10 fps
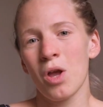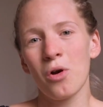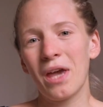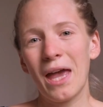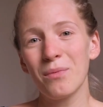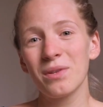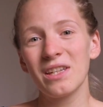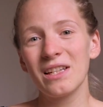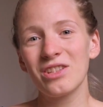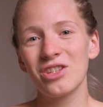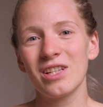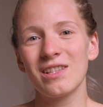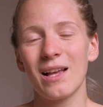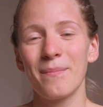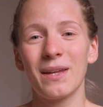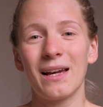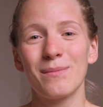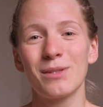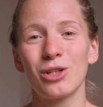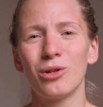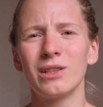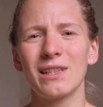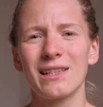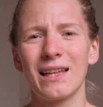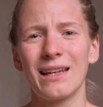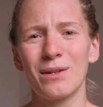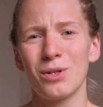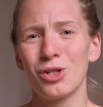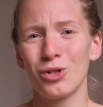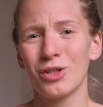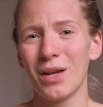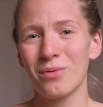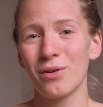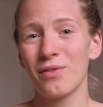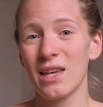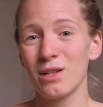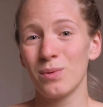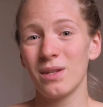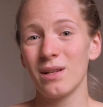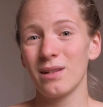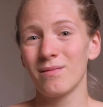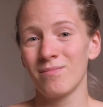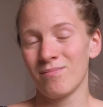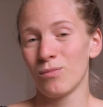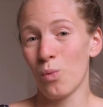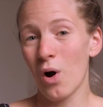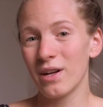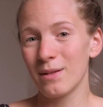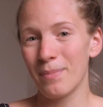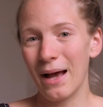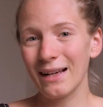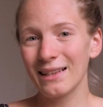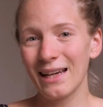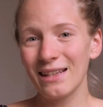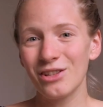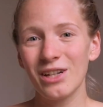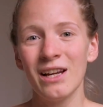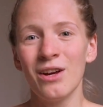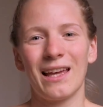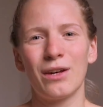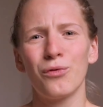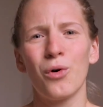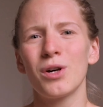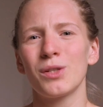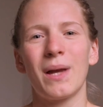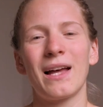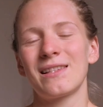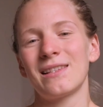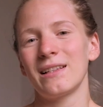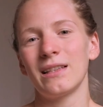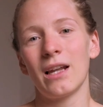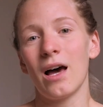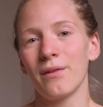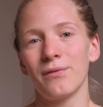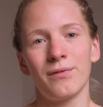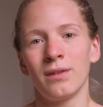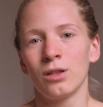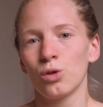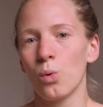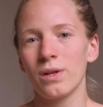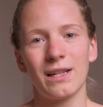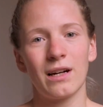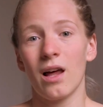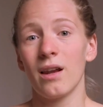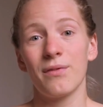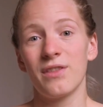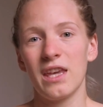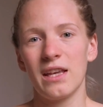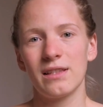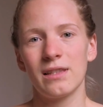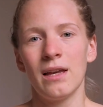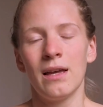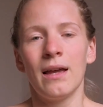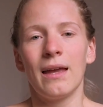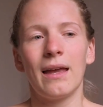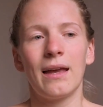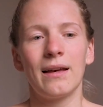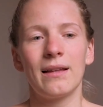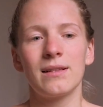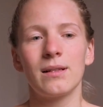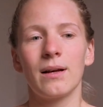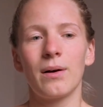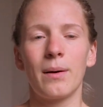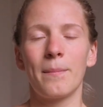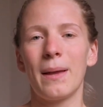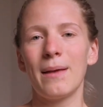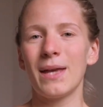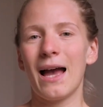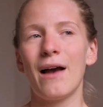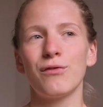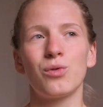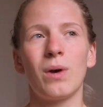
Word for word: okay with it. She sometimes told us like we shouldn't get rid of things we wanted back later. And of course we had still a lot of toys and a lot of things. And maybe I have